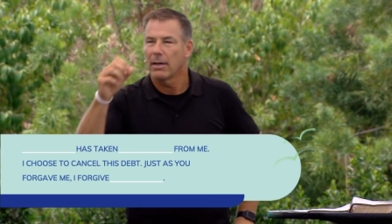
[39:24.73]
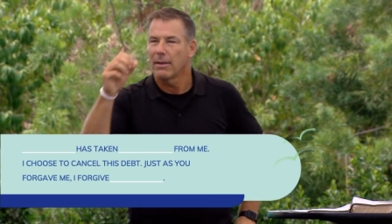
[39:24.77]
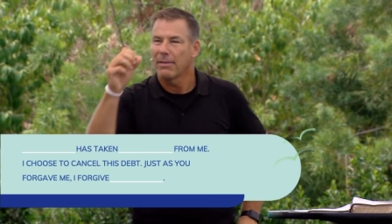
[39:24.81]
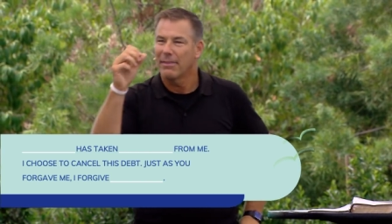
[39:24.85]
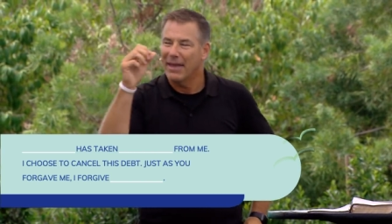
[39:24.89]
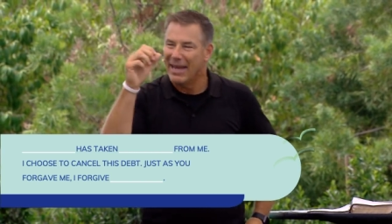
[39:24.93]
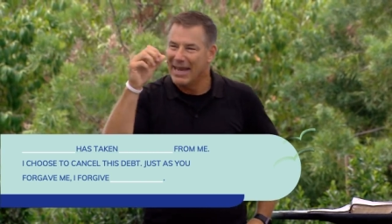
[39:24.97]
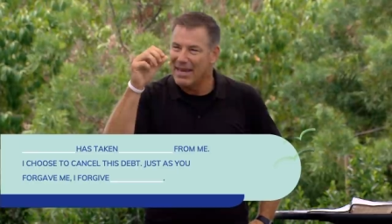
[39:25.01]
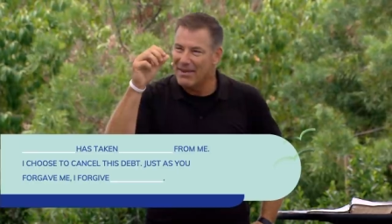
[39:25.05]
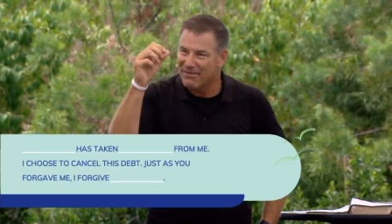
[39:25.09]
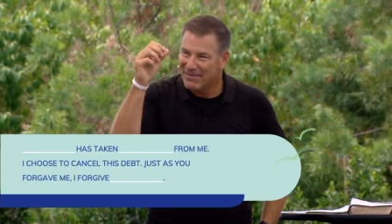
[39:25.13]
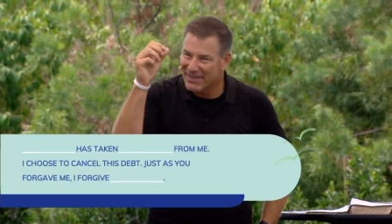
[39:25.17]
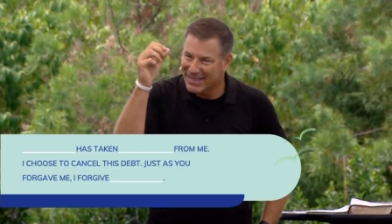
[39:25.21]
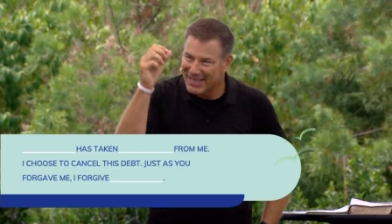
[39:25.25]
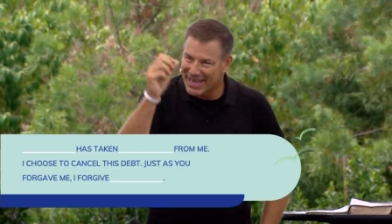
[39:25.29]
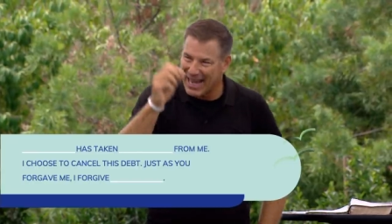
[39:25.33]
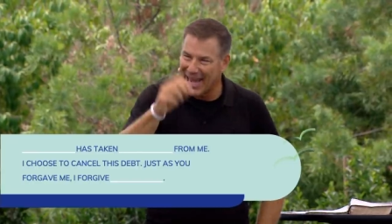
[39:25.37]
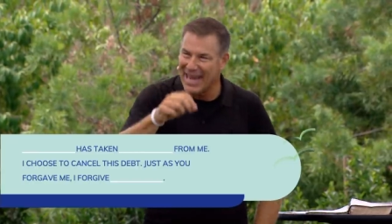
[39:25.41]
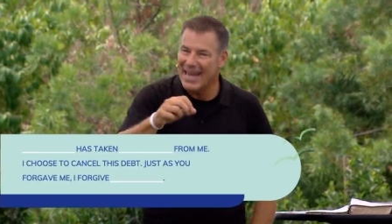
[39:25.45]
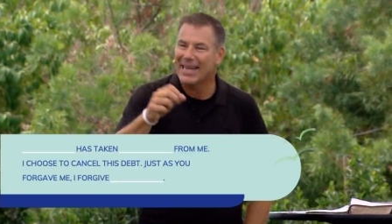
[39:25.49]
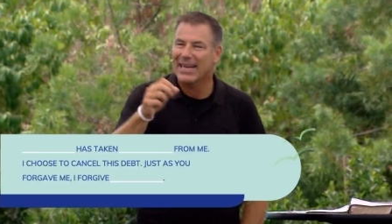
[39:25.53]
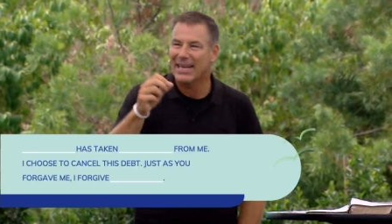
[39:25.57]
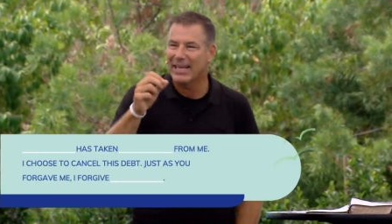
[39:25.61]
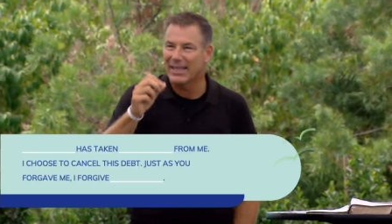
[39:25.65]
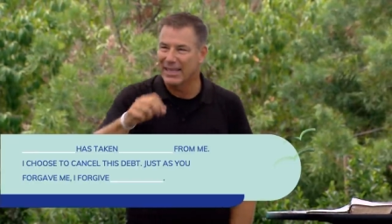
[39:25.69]
they have
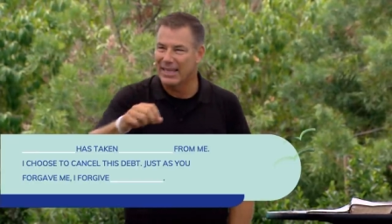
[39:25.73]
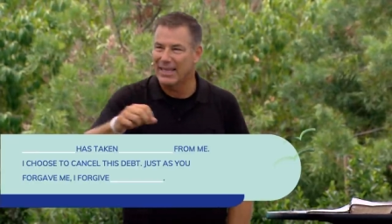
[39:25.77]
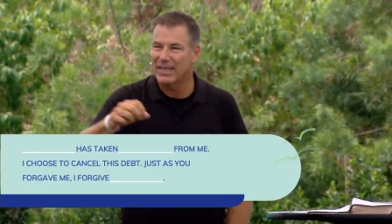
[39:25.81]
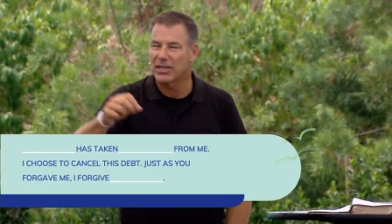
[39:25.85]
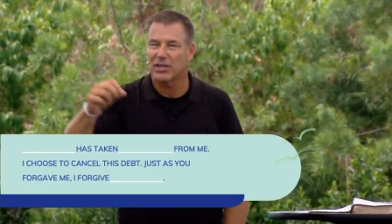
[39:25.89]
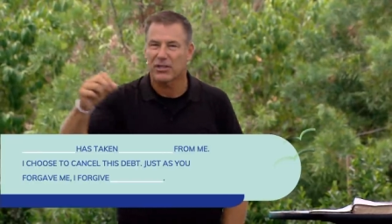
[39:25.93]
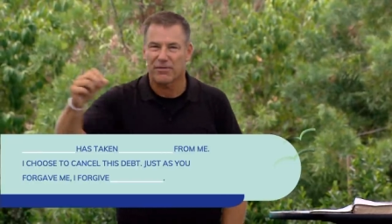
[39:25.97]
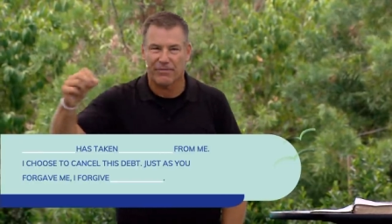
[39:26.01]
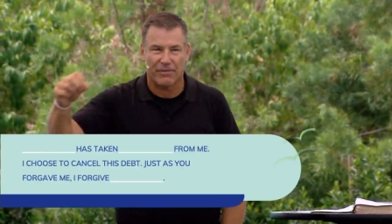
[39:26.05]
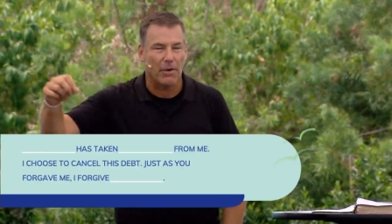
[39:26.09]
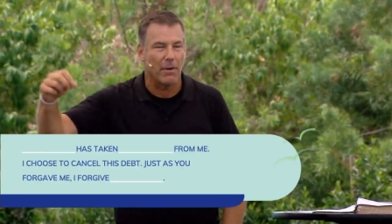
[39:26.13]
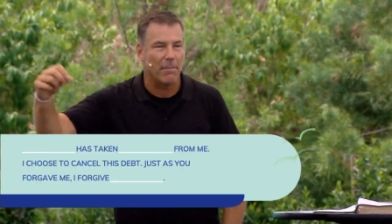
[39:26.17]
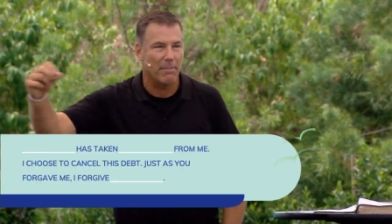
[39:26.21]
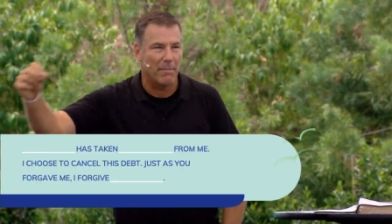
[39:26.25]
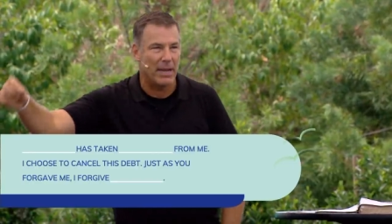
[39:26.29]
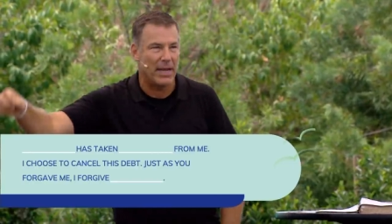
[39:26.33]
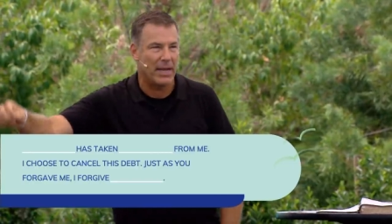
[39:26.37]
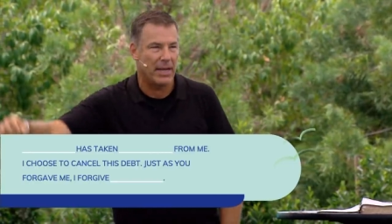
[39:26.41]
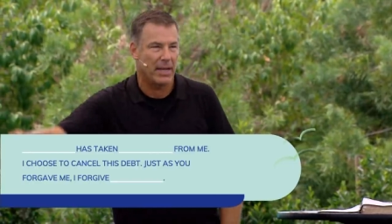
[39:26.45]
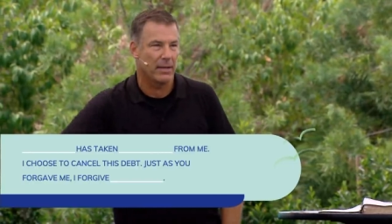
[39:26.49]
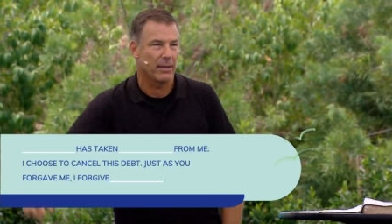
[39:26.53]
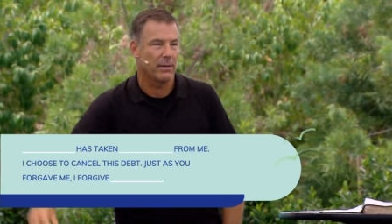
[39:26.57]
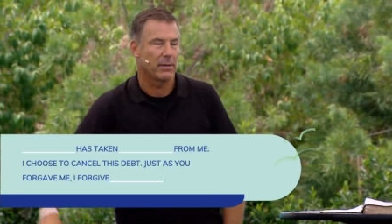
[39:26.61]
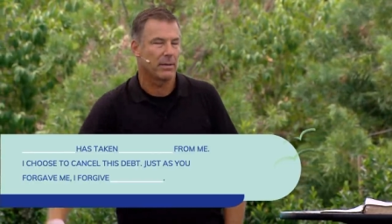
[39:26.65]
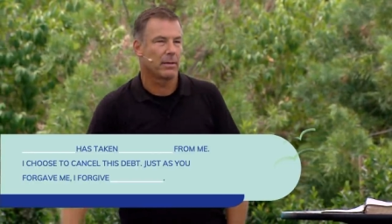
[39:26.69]
taken this from
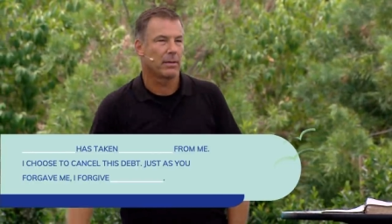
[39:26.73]
me.